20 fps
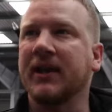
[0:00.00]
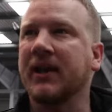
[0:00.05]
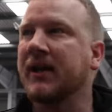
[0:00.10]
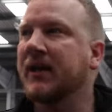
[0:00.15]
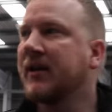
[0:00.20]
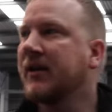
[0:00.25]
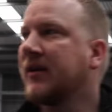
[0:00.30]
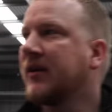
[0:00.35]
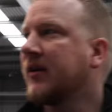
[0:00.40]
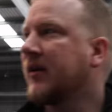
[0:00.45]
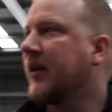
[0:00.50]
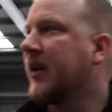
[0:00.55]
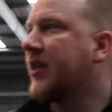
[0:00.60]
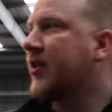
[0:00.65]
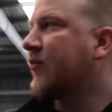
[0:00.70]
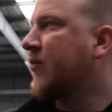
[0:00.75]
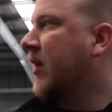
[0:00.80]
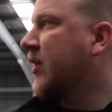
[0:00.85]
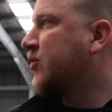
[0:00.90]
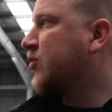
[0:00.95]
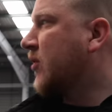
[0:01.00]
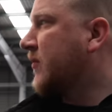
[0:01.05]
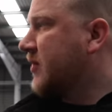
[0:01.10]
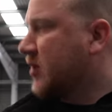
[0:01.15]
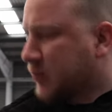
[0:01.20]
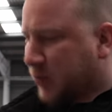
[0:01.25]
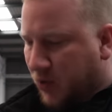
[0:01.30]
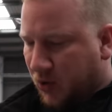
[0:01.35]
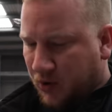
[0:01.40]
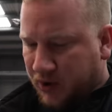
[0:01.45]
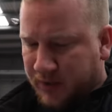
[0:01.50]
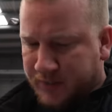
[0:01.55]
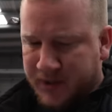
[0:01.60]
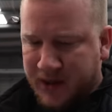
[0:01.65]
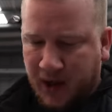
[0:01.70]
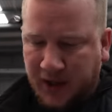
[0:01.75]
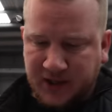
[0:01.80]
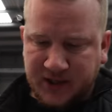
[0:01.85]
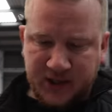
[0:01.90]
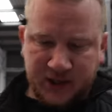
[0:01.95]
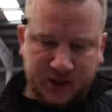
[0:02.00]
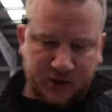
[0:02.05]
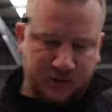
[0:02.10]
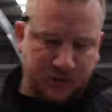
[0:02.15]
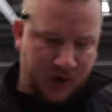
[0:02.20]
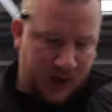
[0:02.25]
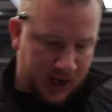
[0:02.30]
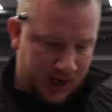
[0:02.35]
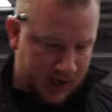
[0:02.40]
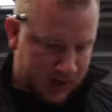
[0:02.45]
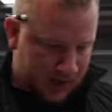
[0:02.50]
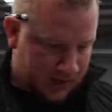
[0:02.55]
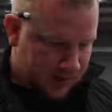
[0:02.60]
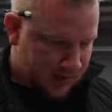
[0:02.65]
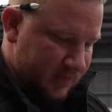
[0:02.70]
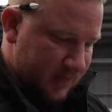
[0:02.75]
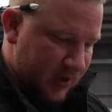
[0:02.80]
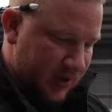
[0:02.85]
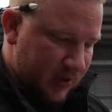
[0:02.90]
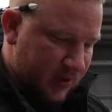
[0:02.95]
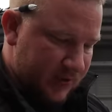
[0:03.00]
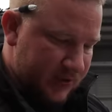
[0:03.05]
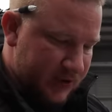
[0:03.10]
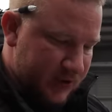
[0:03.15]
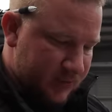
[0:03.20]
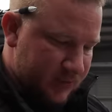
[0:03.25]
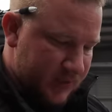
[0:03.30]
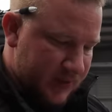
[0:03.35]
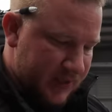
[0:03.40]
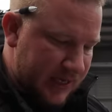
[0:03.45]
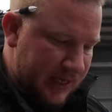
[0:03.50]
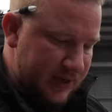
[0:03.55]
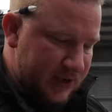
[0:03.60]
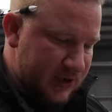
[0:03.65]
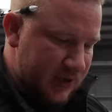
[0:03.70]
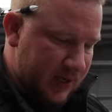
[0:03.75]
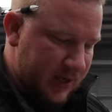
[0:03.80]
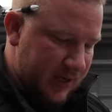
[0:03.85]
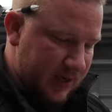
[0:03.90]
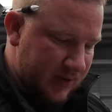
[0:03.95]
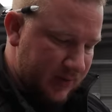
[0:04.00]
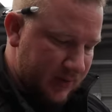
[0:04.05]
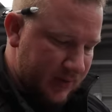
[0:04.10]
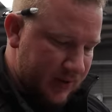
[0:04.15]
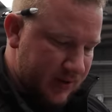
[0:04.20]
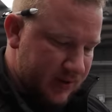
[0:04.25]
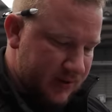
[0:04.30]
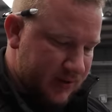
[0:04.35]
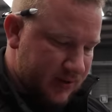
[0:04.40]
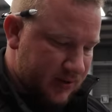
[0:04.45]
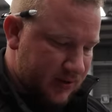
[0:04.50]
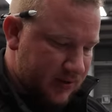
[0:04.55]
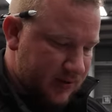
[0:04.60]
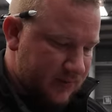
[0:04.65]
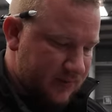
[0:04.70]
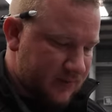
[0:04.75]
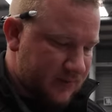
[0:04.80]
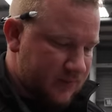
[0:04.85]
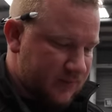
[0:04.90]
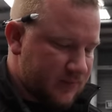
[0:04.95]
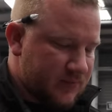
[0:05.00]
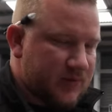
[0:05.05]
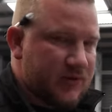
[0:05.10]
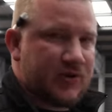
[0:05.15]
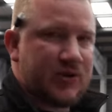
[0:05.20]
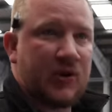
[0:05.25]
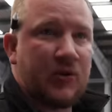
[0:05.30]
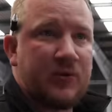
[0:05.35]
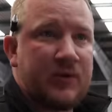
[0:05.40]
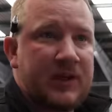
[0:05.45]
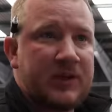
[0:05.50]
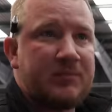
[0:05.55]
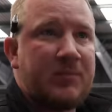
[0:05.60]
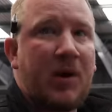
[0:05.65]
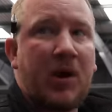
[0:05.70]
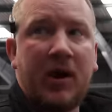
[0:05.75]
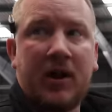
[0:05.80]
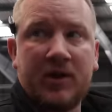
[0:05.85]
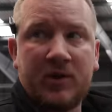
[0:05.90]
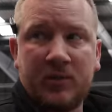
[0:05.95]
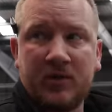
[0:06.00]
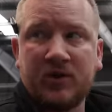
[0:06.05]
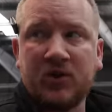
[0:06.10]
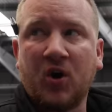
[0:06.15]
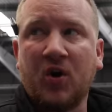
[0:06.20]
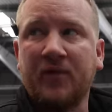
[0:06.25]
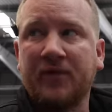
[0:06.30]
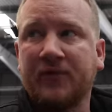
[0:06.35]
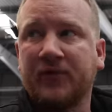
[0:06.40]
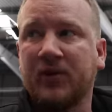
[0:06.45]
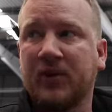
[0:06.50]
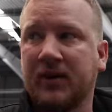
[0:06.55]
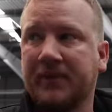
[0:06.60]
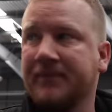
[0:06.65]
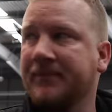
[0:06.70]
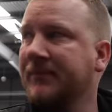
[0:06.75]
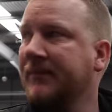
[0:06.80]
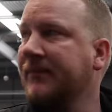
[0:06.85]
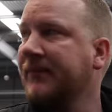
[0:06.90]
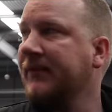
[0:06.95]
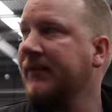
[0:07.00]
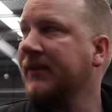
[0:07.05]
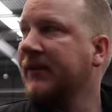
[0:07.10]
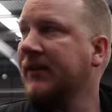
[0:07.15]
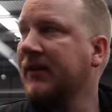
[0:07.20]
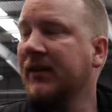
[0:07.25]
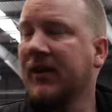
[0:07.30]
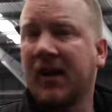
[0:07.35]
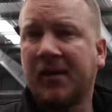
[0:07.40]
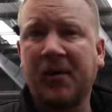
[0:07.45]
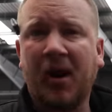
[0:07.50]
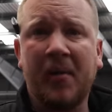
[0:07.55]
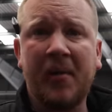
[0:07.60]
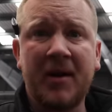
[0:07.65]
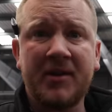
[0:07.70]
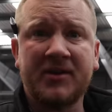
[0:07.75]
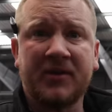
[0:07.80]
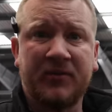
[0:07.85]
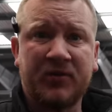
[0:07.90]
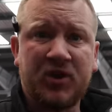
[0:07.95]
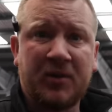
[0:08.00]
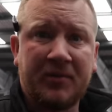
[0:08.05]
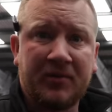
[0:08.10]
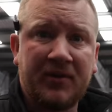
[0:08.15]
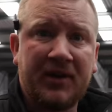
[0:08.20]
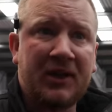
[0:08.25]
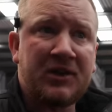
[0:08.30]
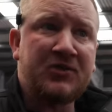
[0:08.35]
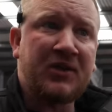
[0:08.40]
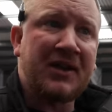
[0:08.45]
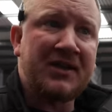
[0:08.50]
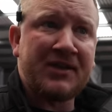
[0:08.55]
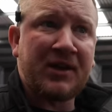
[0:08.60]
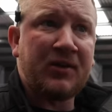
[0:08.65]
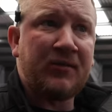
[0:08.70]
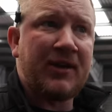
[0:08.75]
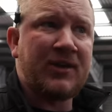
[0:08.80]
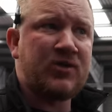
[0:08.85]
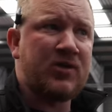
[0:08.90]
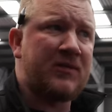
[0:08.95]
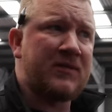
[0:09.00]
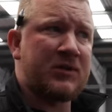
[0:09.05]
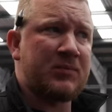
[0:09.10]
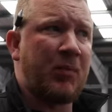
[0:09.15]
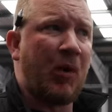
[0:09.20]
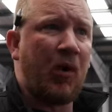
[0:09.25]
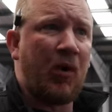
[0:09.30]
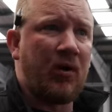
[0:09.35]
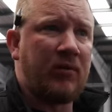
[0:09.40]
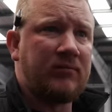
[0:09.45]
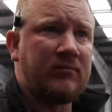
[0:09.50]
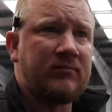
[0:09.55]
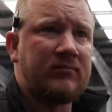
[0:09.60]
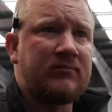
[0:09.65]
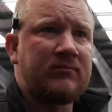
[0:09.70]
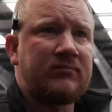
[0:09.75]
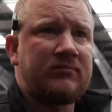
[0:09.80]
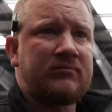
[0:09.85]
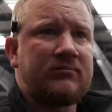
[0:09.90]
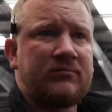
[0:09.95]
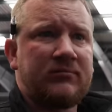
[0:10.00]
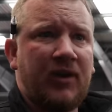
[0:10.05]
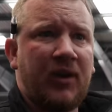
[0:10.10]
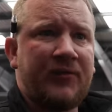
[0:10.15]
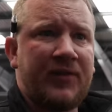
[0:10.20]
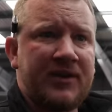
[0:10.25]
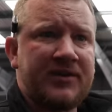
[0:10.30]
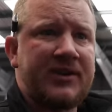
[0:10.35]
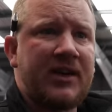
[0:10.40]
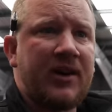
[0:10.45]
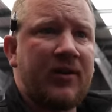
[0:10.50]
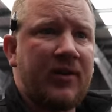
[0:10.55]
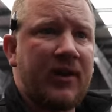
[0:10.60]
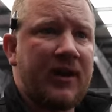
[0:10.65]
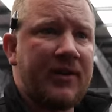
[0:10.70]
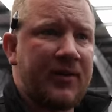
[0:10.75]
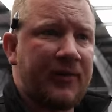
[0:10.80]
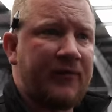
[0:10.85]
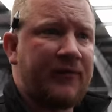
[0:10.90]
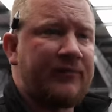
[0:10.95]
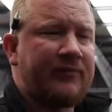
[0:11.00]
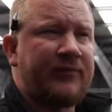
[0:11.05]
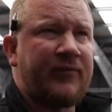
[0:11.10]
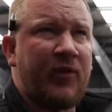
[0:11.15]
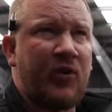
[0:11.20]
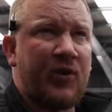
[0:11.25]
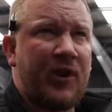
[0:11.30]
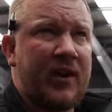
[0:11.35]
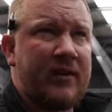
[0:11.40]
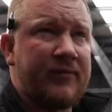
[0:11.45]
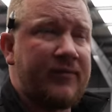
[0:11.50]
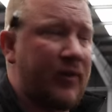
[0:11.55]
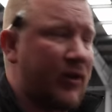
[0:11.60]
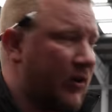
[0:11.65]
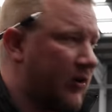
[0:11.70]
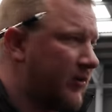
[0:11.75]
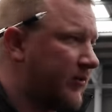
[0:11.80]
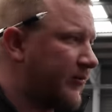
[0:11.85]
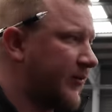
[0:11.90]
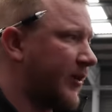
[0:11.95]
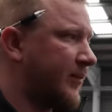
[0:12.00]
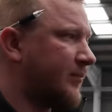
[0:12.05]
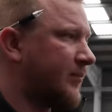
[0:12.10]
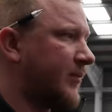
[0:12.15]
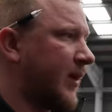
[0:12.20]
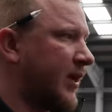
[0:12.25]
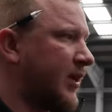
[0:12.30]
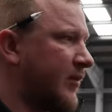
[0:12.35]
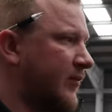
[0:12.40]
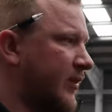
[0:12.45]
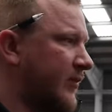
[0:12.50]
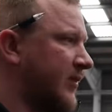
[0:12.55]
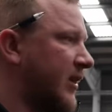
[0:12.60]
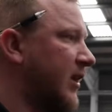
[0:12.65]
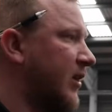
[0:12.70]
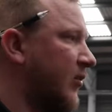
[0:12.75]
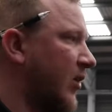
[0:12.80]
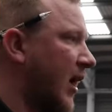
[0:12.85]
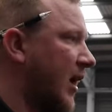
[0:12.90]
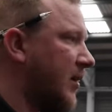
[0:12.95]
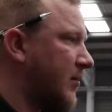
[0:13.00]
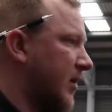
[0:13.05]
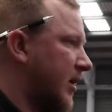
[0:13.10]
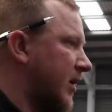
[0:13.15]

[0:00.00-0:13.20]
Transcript: at it. Another Range Rover Sport, number 93, because potentially it would suit this buyer that we've got for a... I'm asking for trouble, really, trying to sell a Range Rover Sport of this era, the 494, for under 15 grand,